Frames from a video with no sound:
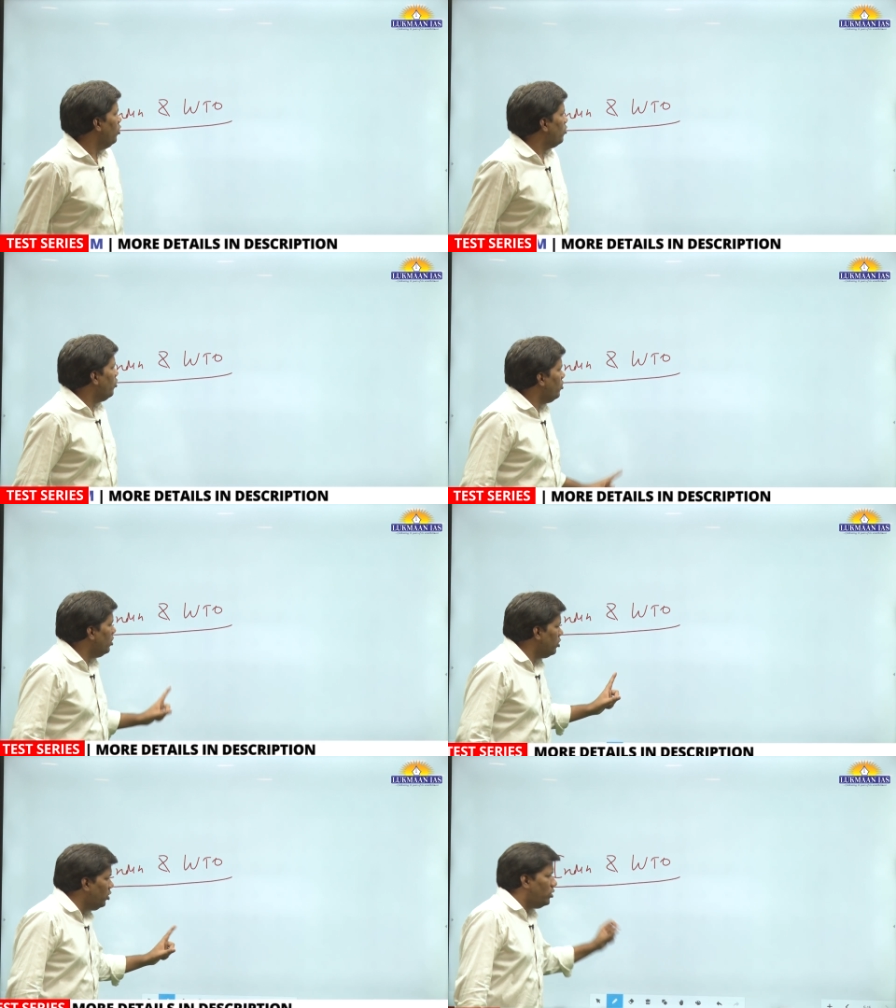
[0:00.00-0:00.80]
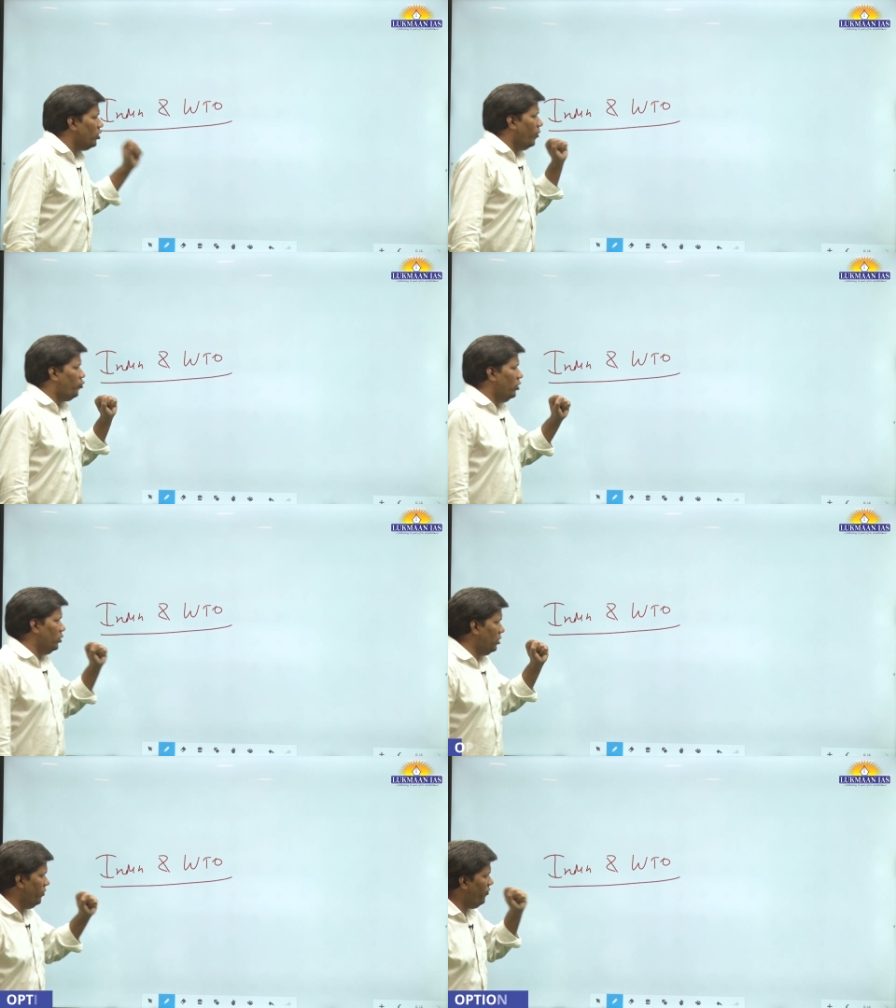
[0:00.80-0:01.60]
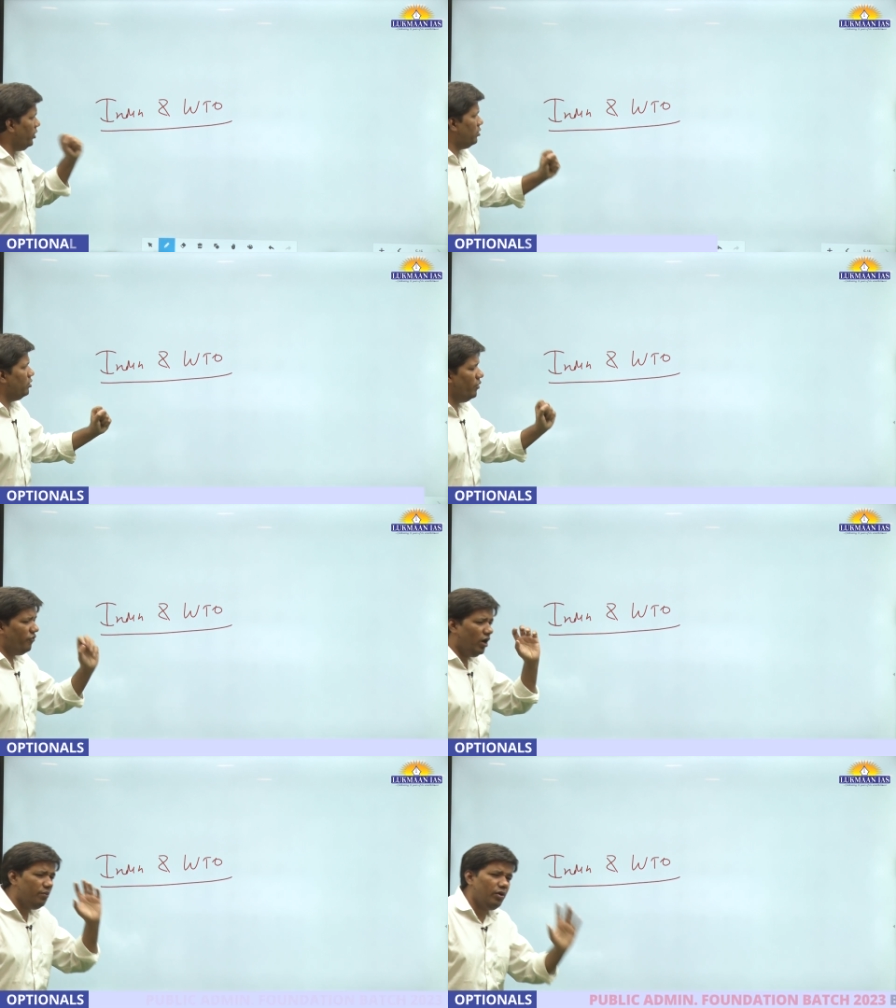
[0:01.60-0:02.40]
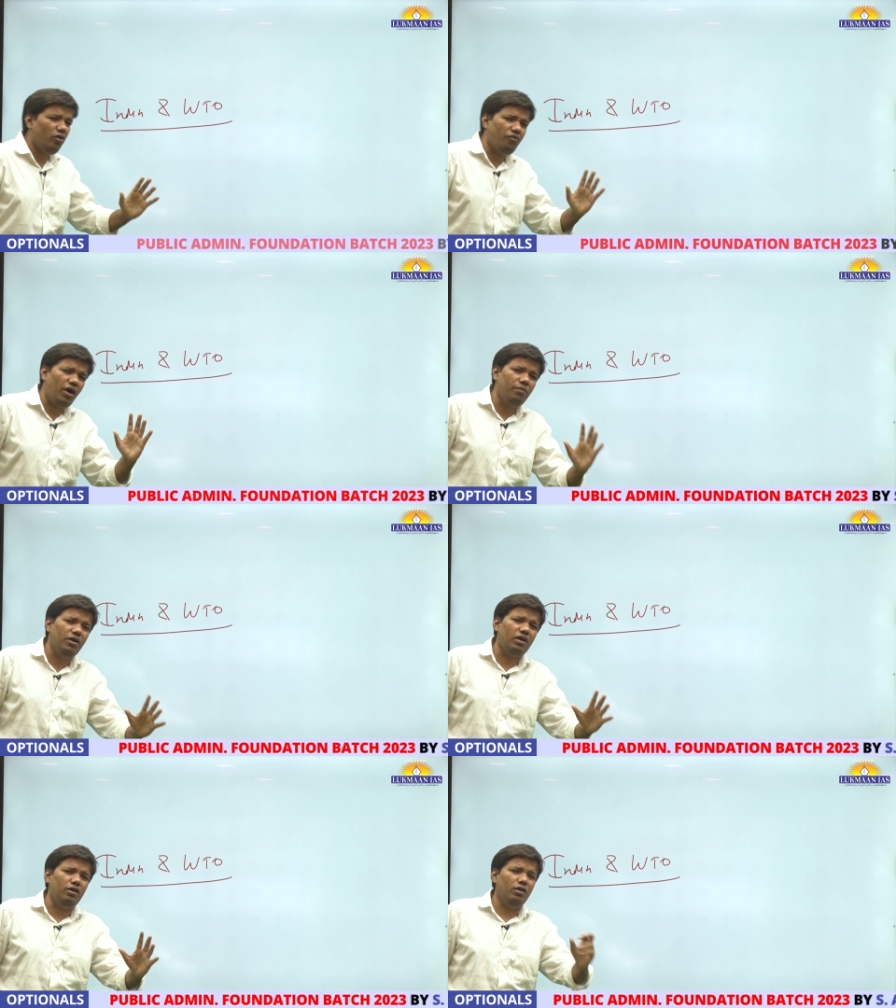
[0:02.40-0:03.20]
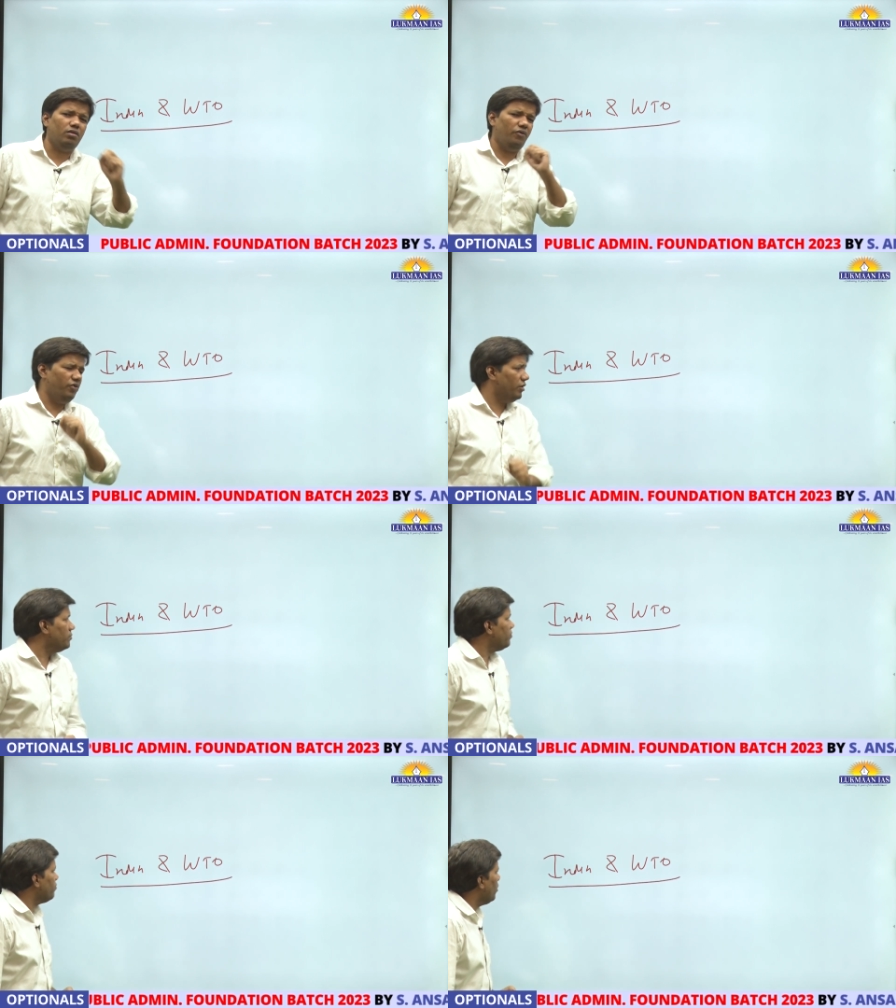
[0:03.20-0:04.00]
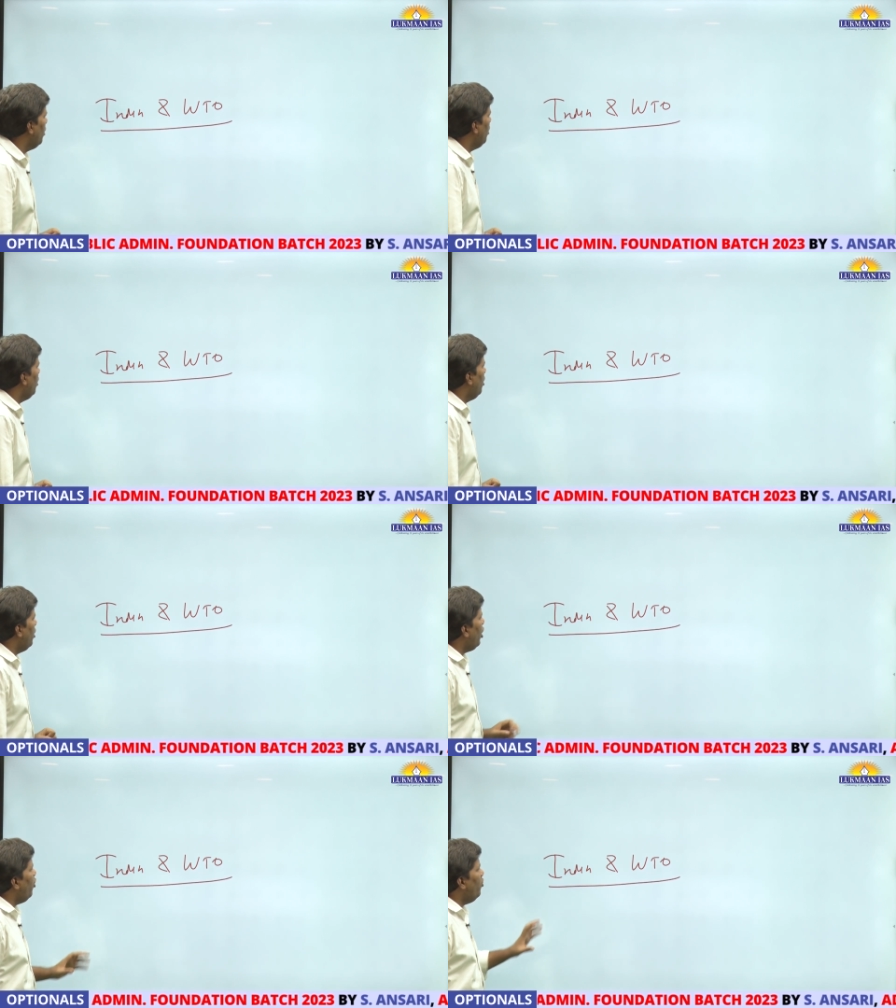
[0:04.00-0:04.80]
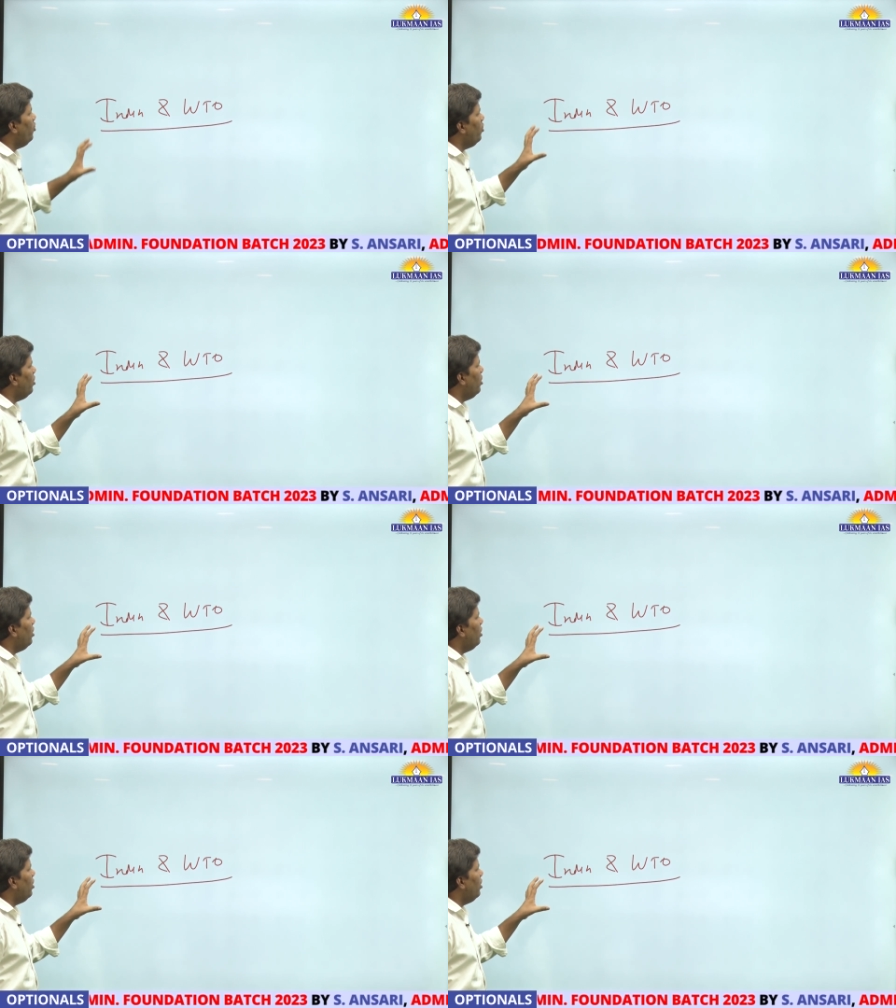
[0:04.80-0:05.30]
So this thing you have to understand. First, the farmer of every country is suffering. Now,